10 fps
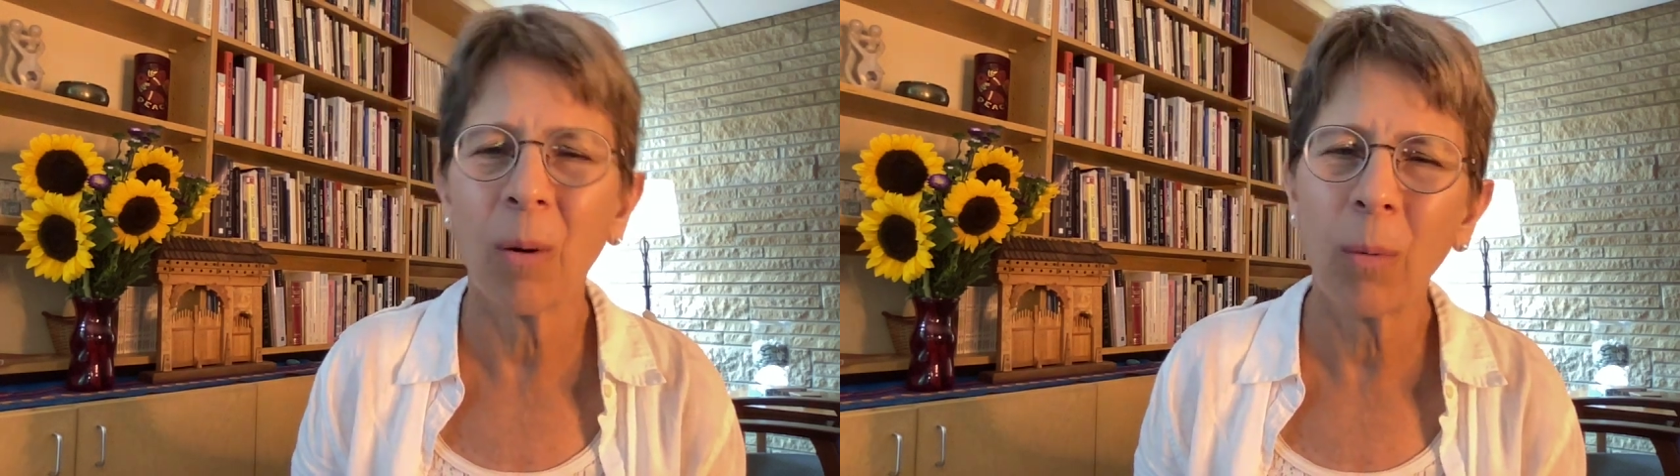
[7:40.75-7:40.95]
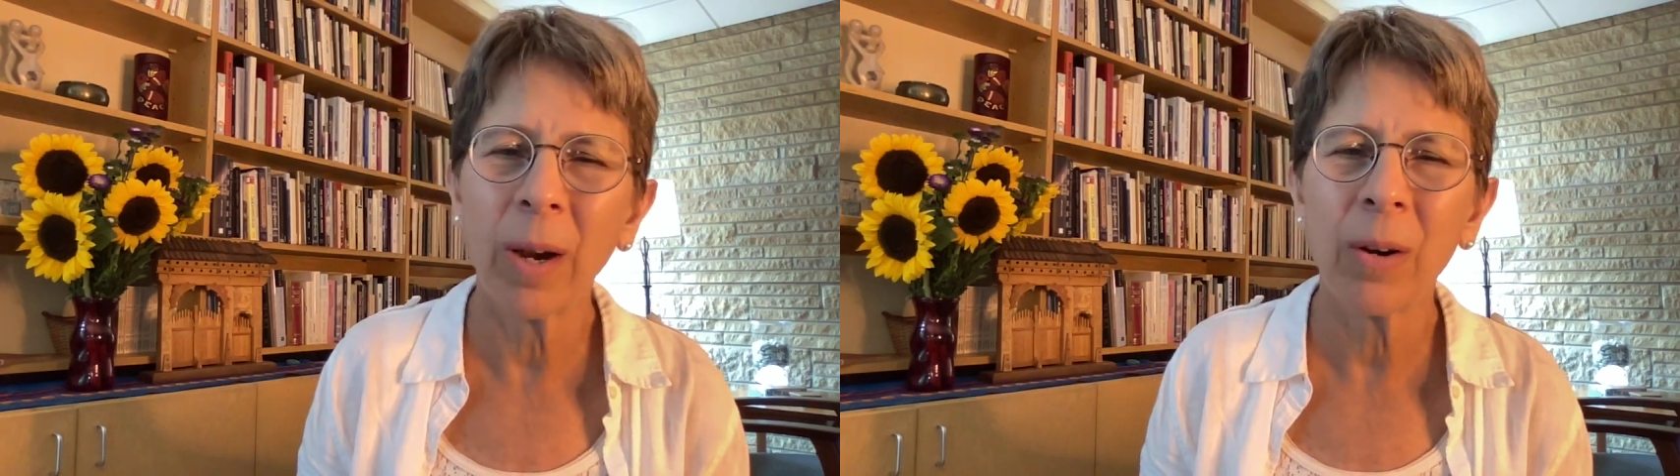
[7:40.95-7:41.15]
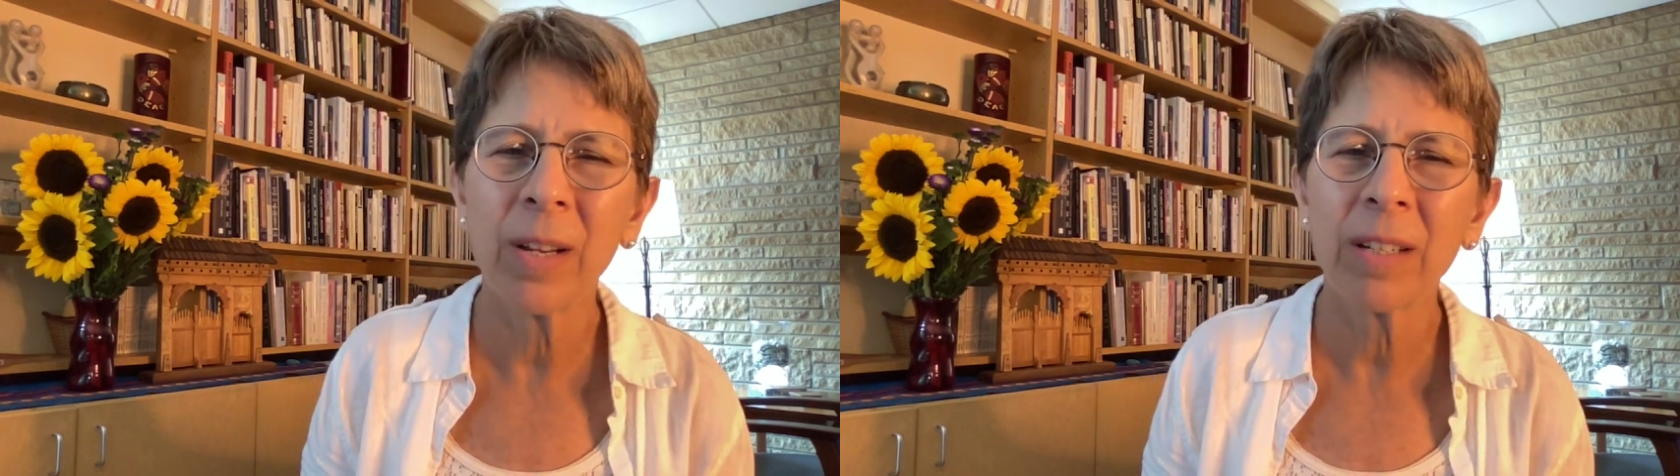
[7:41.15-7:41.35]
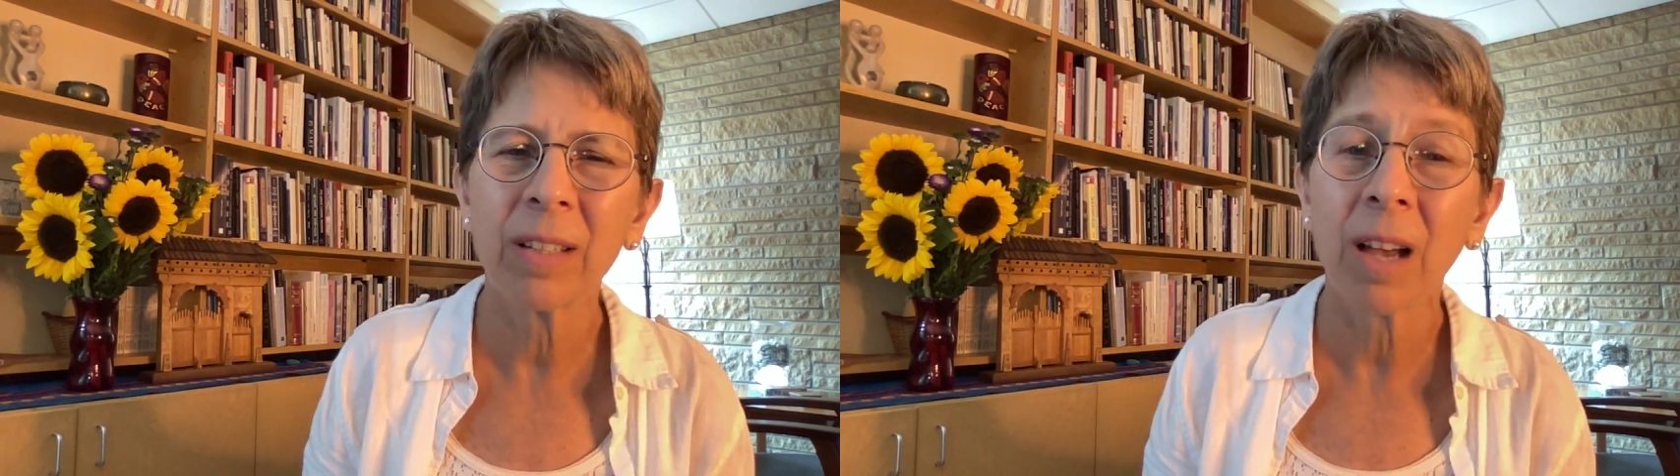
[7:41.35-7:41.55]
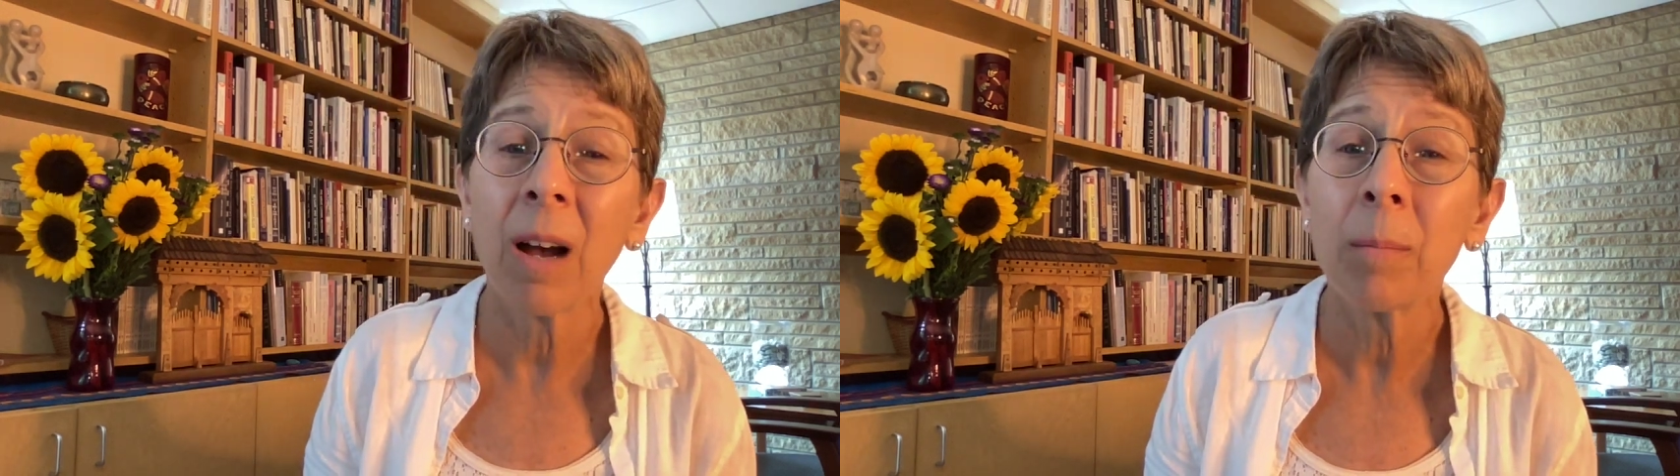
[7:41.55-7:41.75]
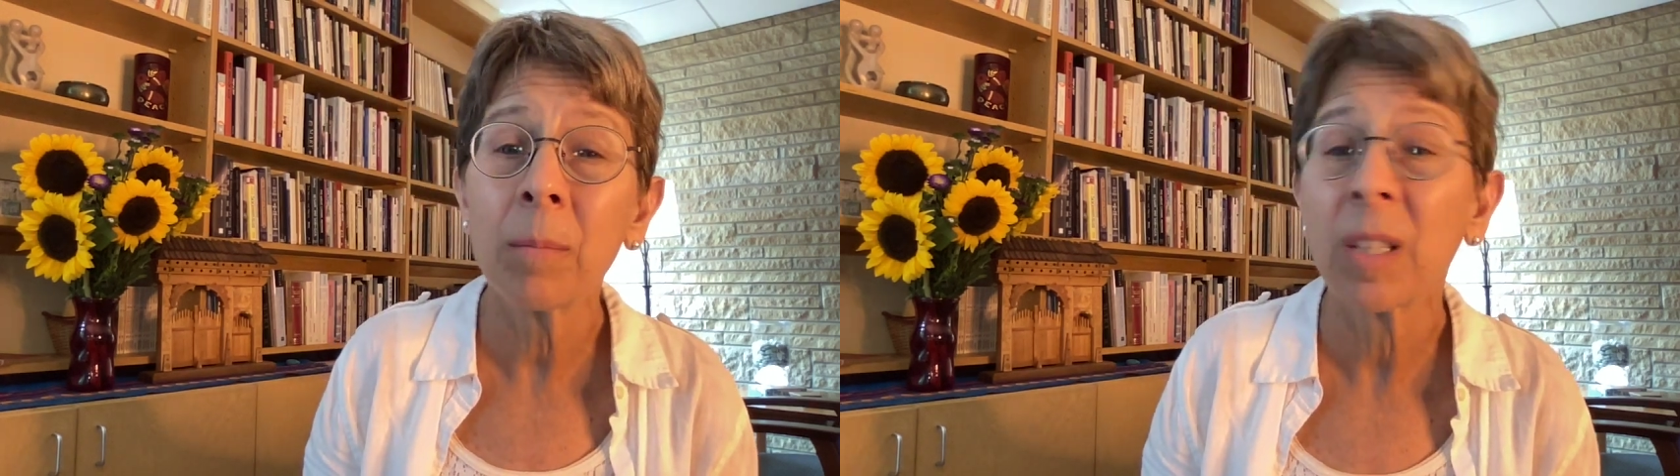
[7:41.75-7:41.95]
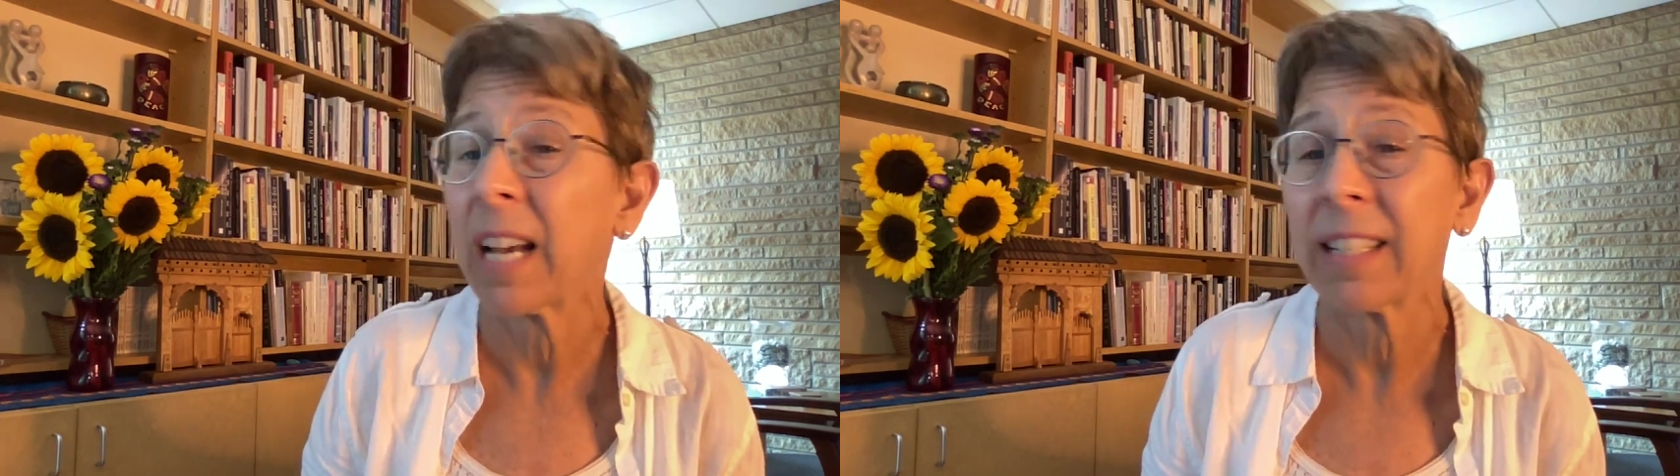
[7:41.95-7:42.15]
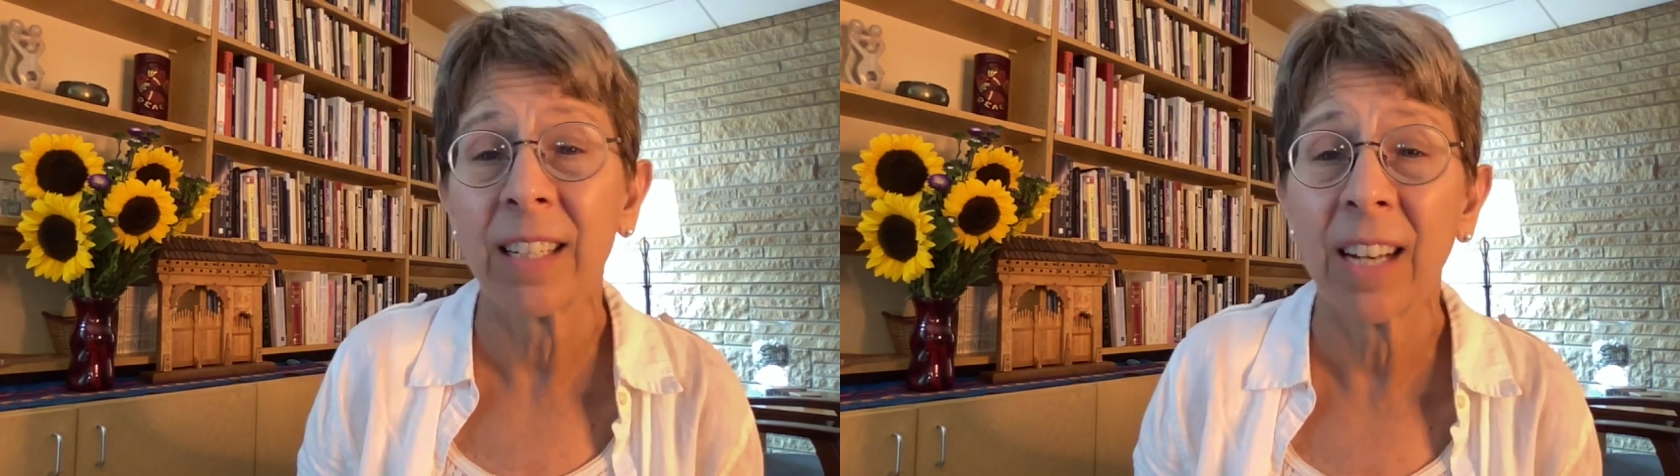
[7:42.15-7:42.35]
awareness comes
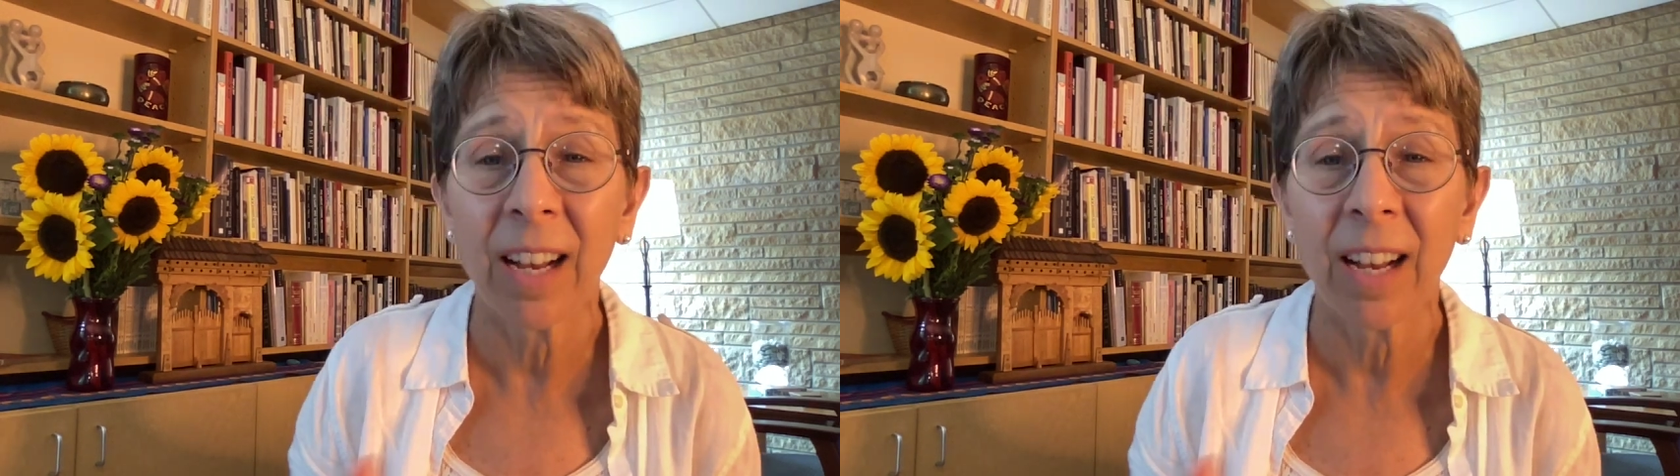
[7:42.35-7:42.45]
as an